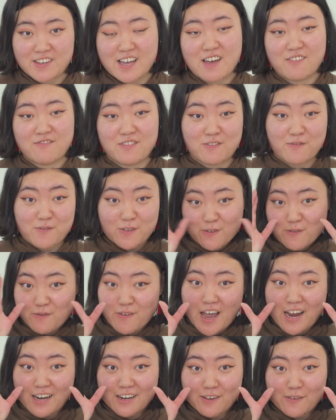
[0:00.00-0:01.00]
You have the
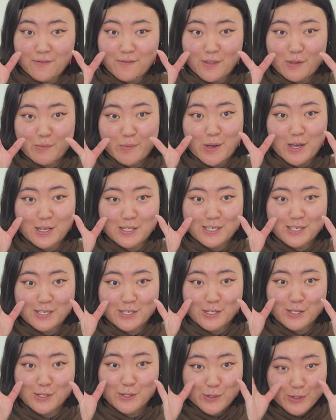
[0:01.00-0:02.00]
viewfinder for the person
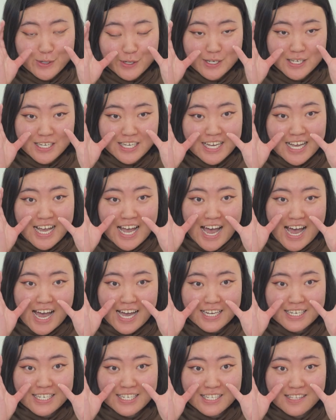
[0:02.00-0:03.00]
to look
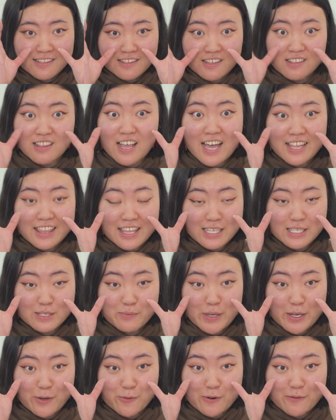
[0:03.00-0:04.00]
at the light that's
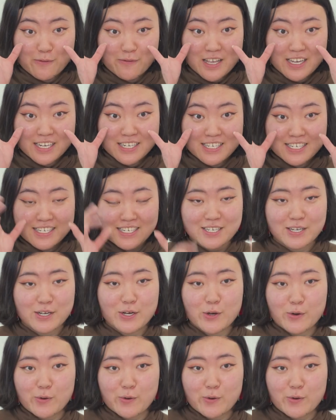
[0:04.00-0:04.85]
being reflected.